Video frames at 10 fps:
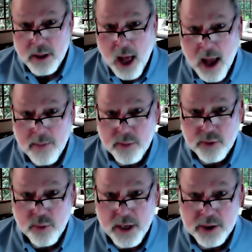the line
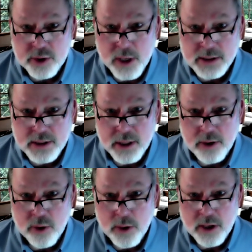between interested in
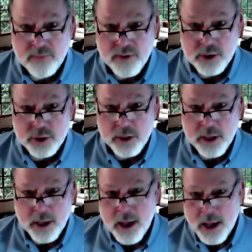you
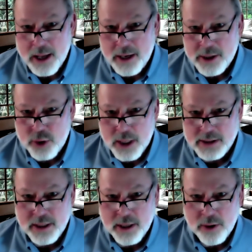individually and
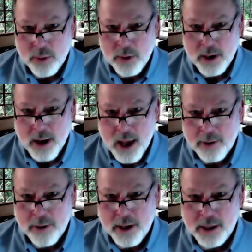interested in you in an
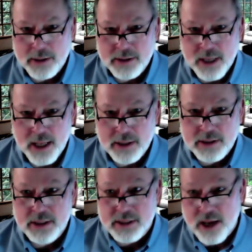aggregate sense
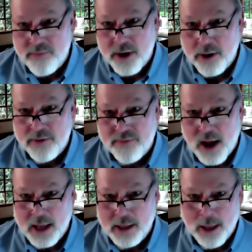is a very
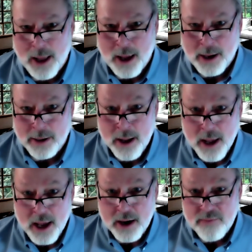fine line
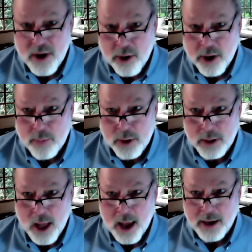and a variable
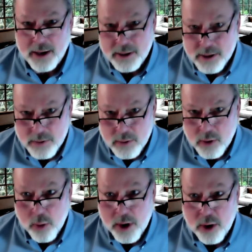line. And to the
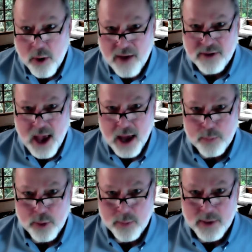degree you have data
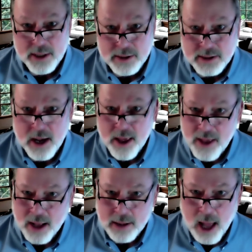permanence,
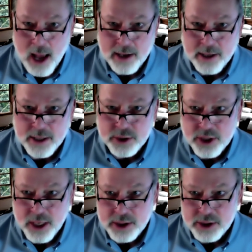that line can
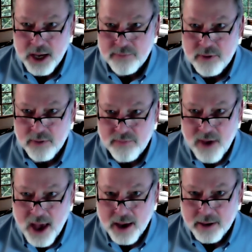change after the
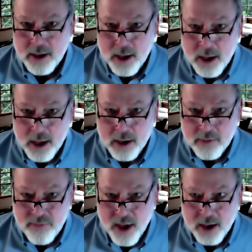fact and
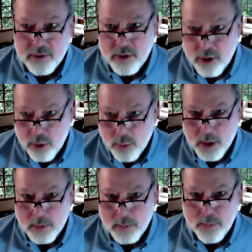affect
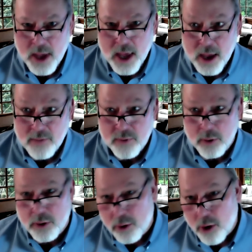human behavior.
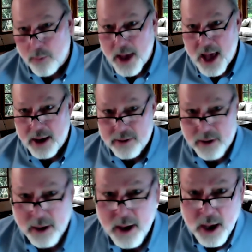You go back
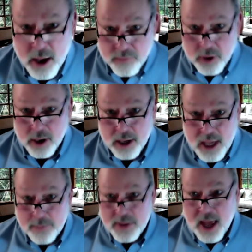to, if you're going to
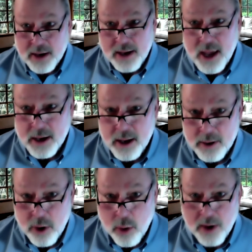keep that data and
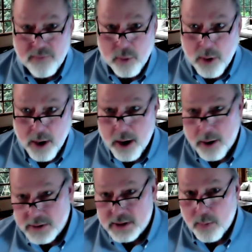know everywhere
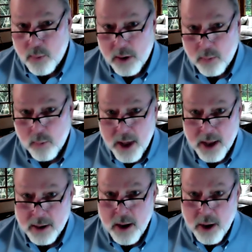someone
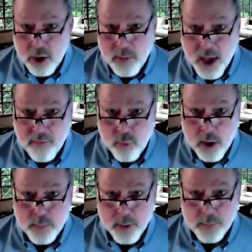went, you may have
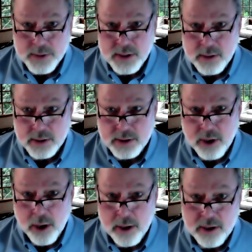one purpose at the
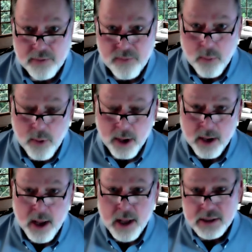start and a different one.
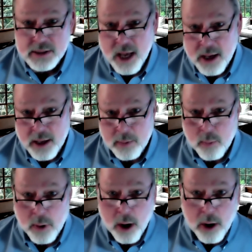Second,
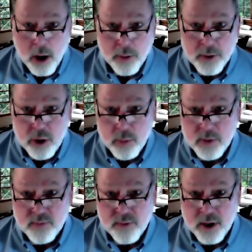what I'll call the
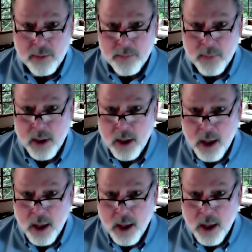human freedom